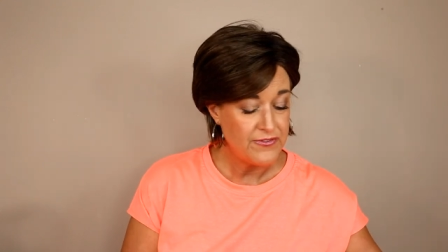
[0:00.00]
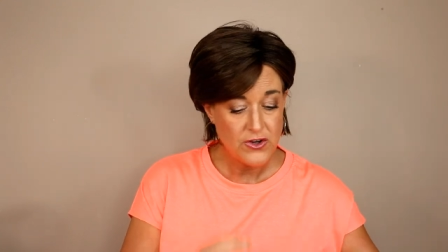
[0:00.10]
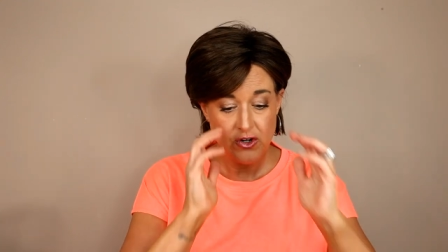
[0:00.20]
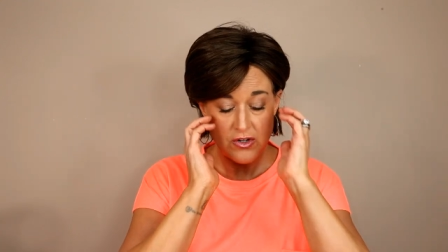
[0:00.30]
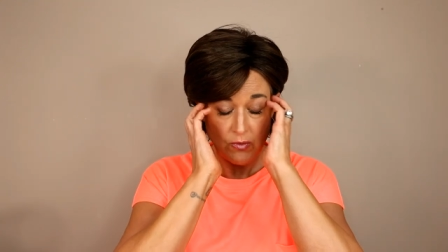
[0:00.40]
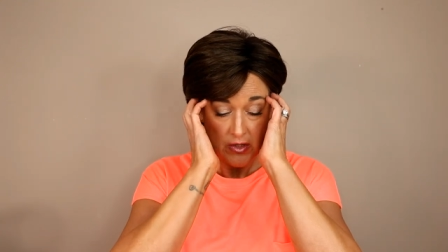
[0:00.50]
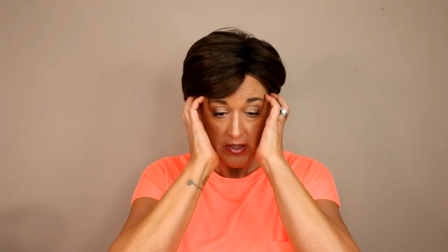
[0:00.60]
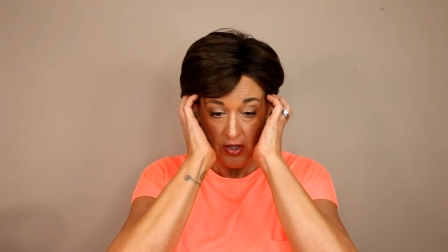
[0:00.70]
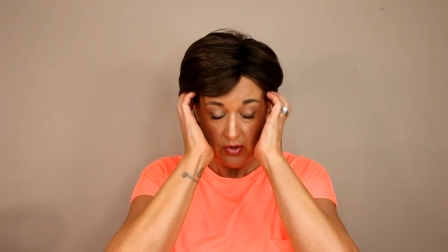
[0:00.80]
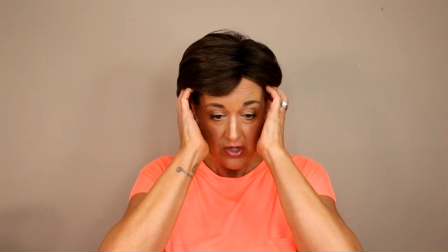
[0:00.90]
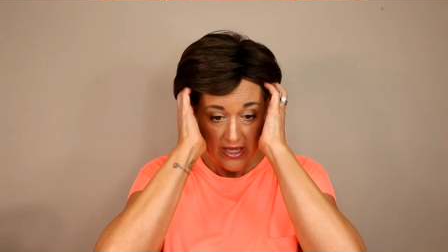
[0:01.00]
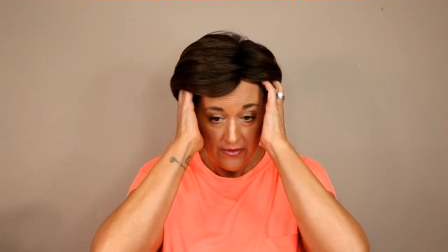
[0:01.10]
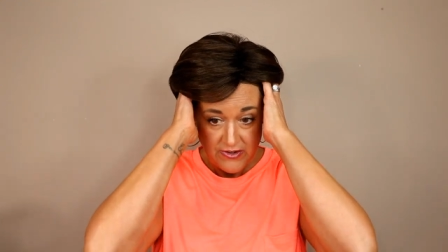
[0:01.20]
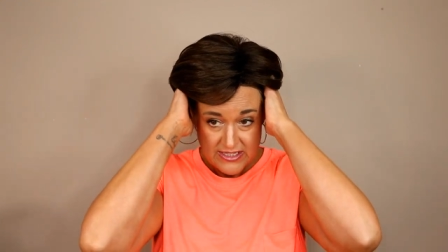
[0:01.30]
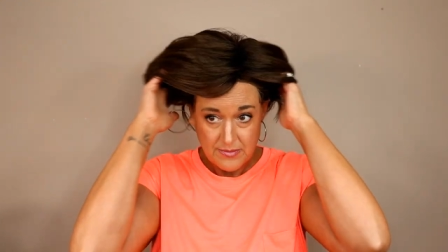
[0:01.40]
but if you're you know,
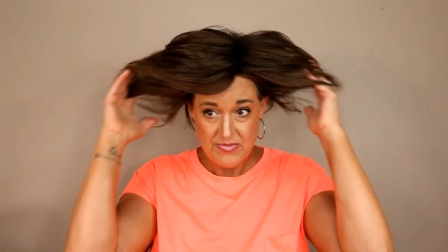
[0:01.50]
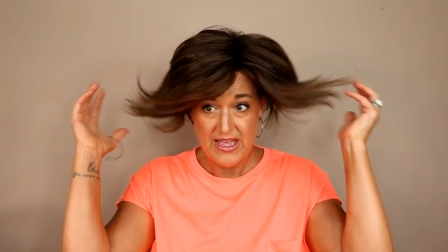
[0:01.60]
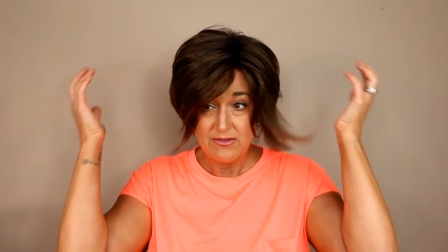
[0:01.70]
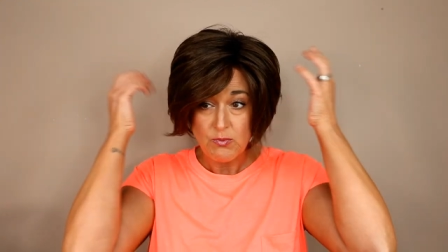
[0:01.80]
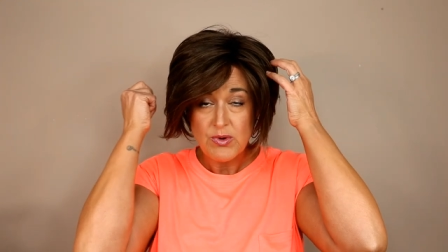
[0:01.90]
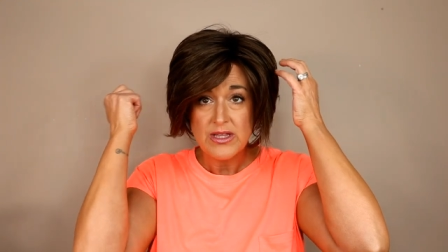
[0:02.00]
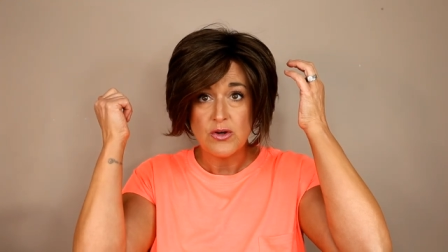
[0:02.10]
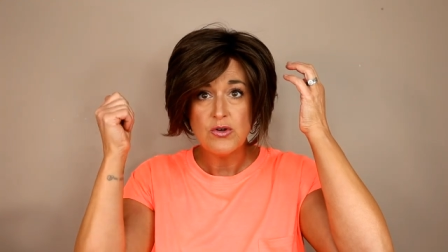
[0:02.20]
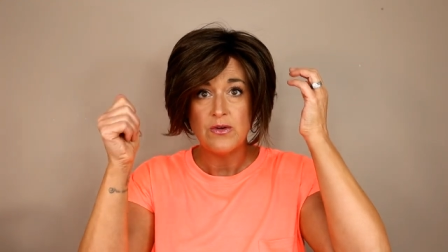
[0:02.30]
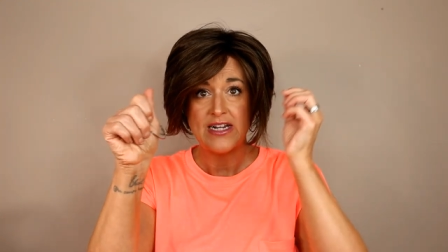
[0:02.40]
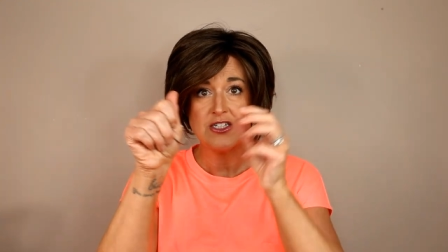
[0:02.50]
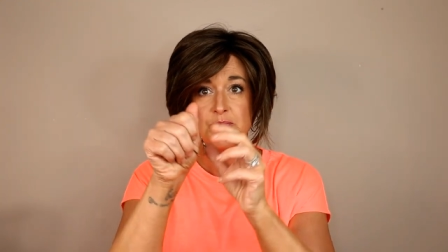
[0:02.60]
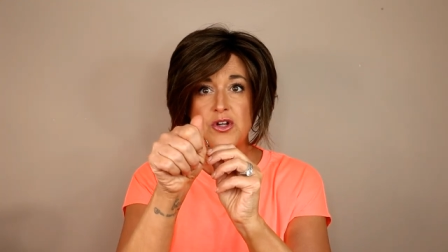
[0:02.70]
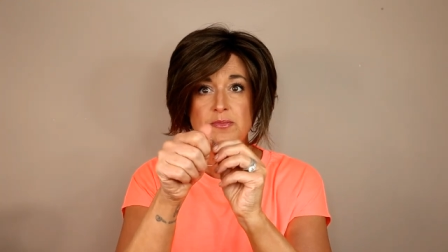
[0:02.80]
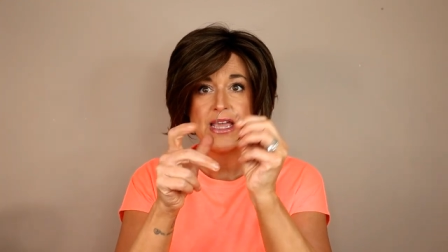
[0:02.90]
looking for something really, ooh,
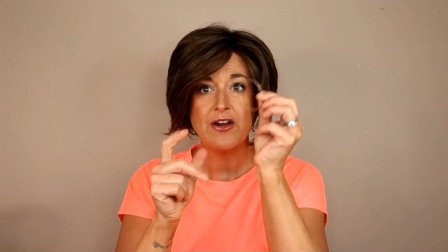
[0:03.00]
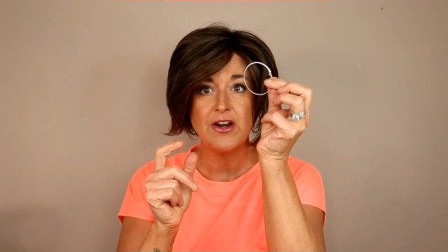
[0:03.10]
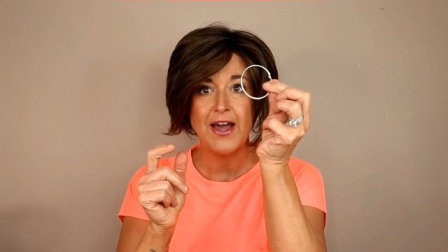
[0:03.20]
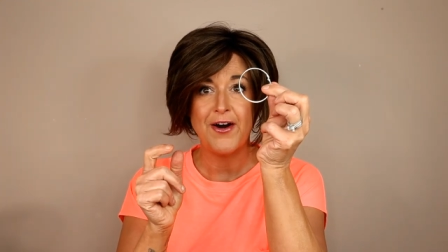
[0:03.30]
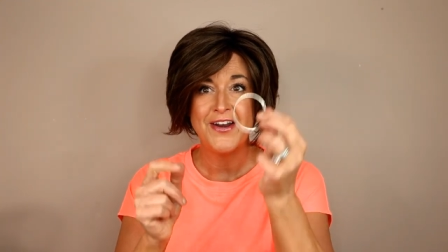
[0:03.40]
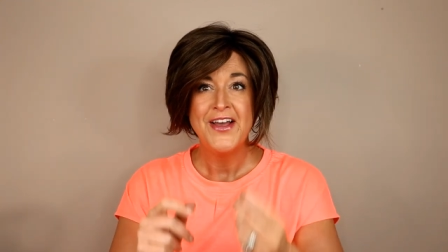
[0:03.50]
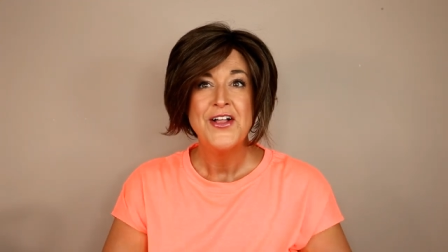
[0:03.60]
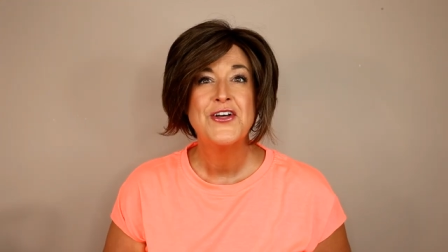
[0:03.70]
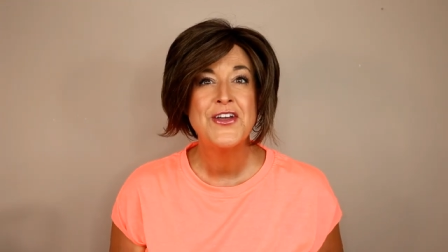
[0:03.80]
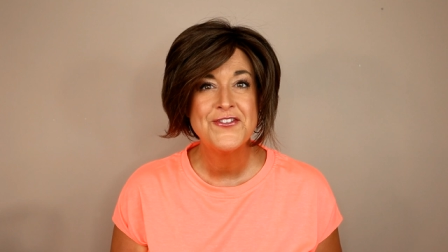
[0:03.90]
I just pulled my earring out.